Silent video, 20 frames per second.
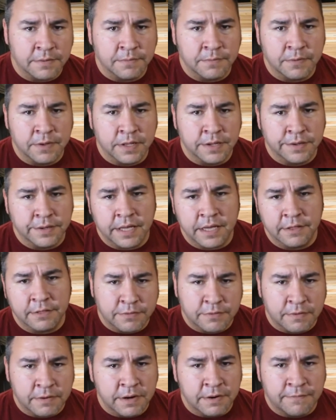We'll get
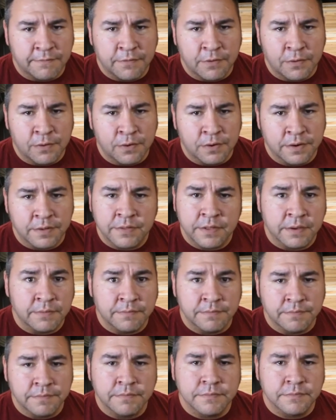3 or 4, and then